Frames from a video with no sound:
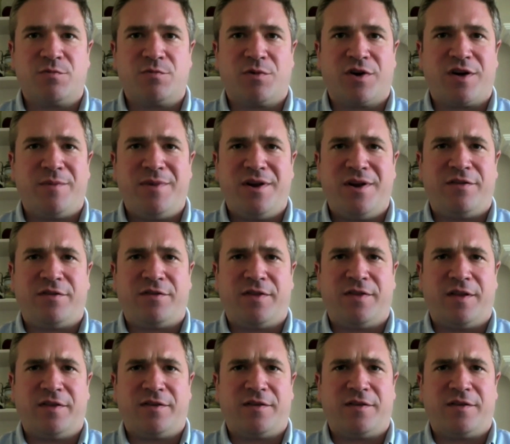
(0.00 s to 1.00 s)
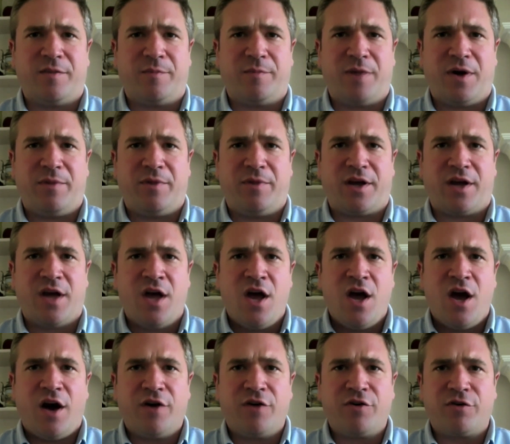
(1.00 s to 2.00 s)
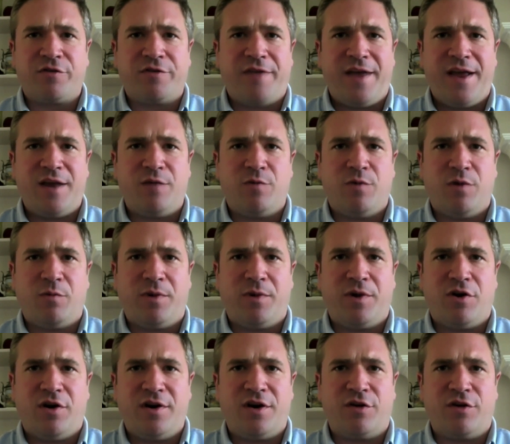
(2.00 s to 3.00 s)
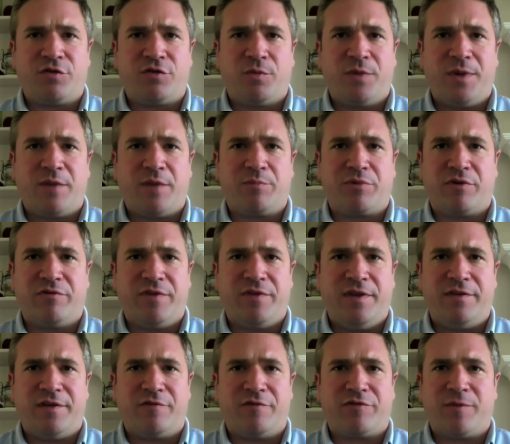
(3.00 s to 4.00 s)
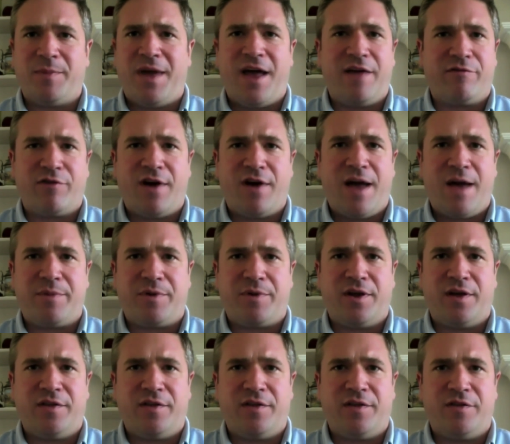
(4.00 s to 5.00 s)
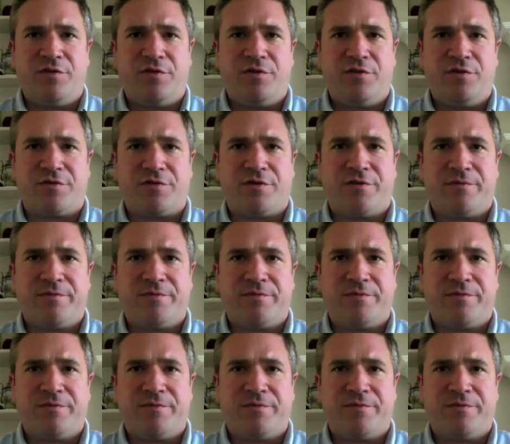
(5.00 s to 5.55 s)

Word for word: And we're committed to the, to the public understanding what went on here so we can prevent it from ever happening in the future.